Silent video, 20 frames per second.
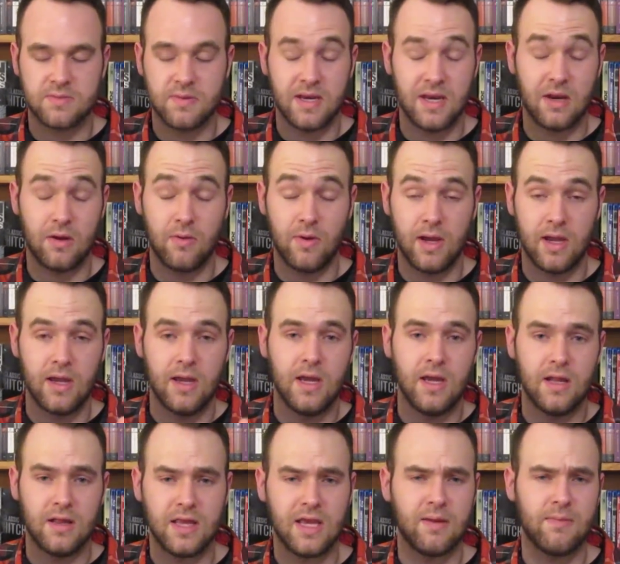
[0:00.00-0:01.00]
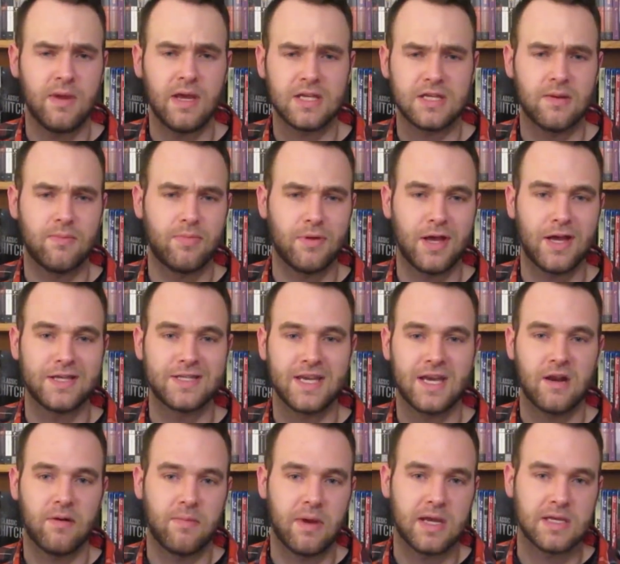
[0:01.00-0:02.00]
But anyway, Liam Neeson plays
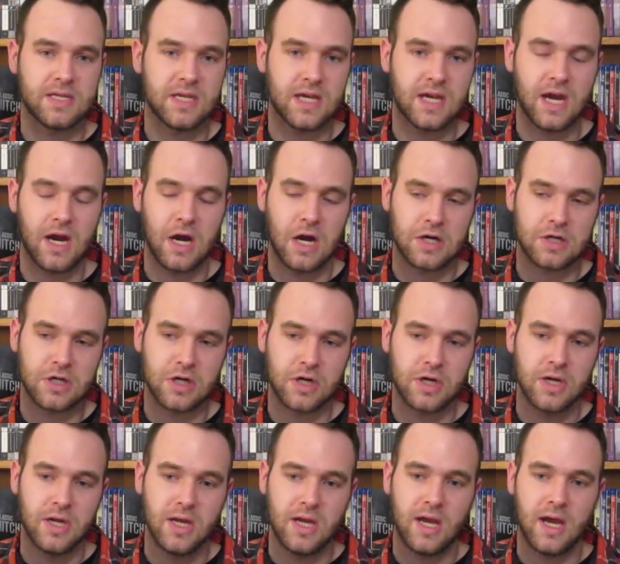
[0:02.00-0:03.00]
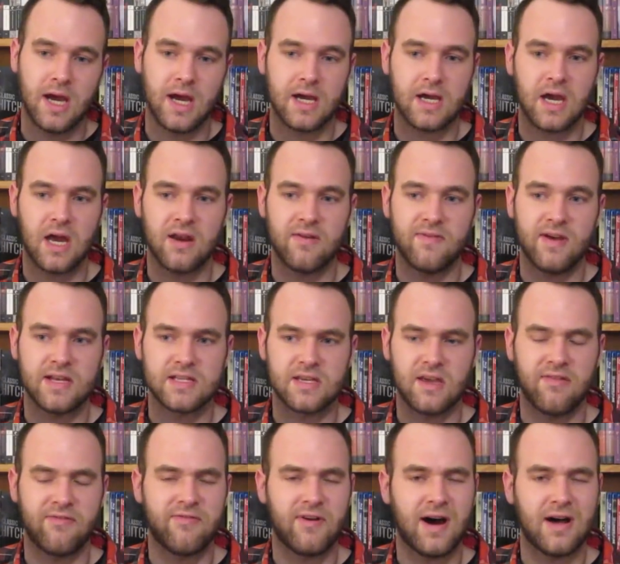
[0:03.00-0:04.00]
that amazing character, kind of as
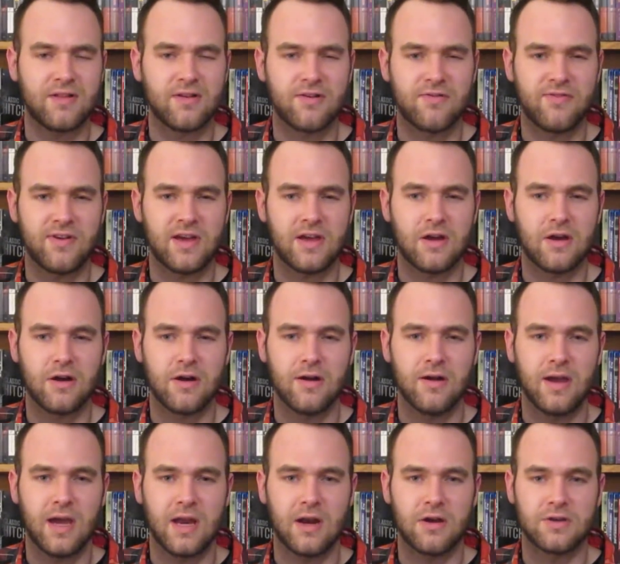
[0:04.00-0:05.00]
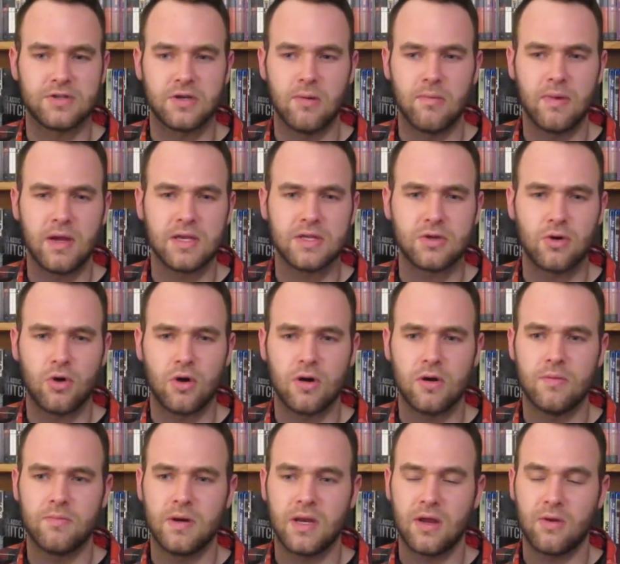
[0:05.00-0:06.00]
a father figure and also a
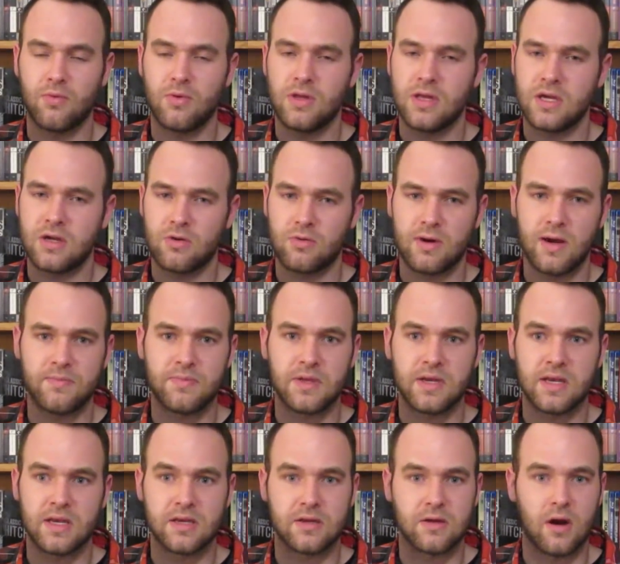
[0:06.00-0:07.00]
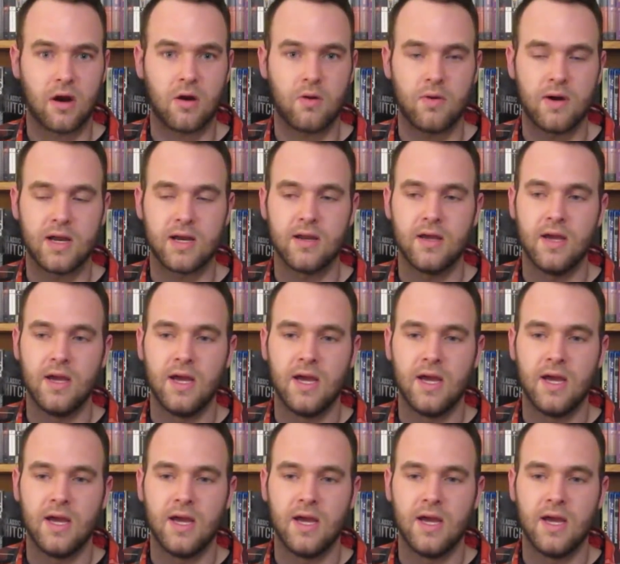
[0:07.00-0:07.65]
mentor, but a really corrupted and dark one.